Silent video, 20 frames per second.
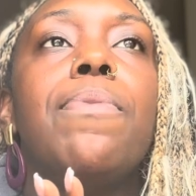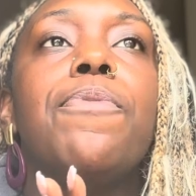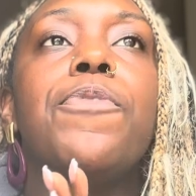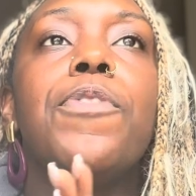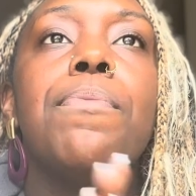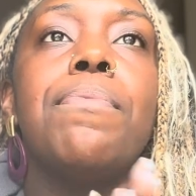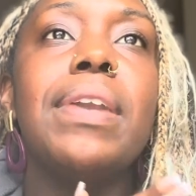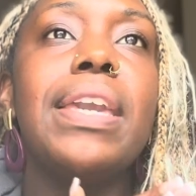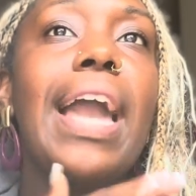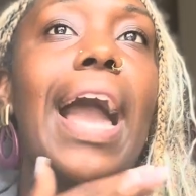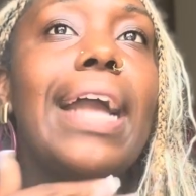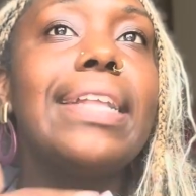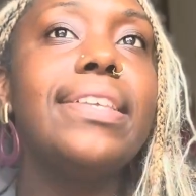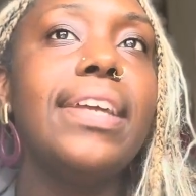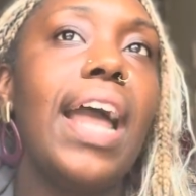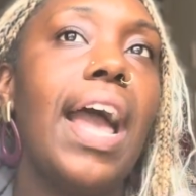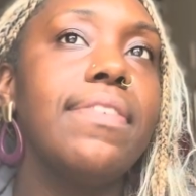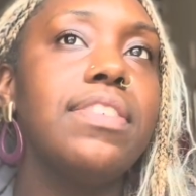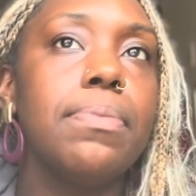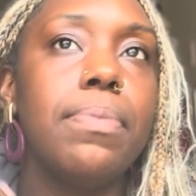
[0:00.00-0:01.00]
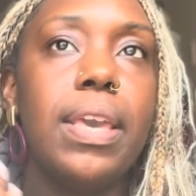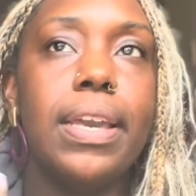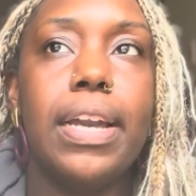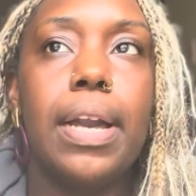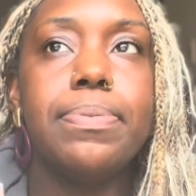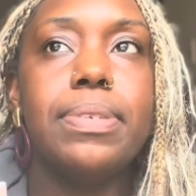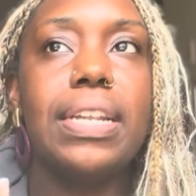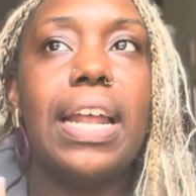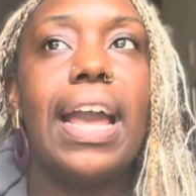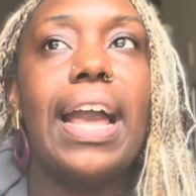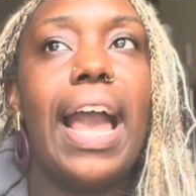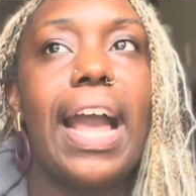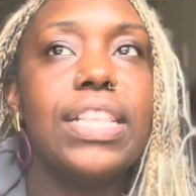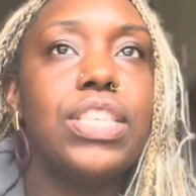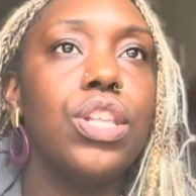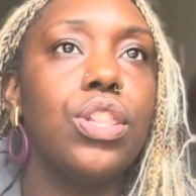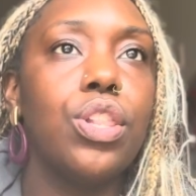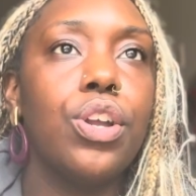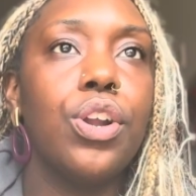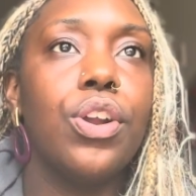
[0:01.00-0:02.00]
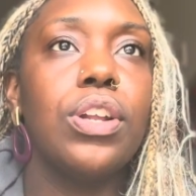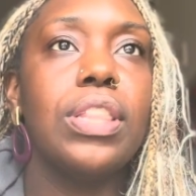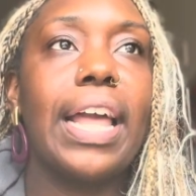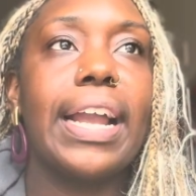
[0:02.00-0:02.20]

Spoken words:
For me, I did have some hiccups, and I had to learn,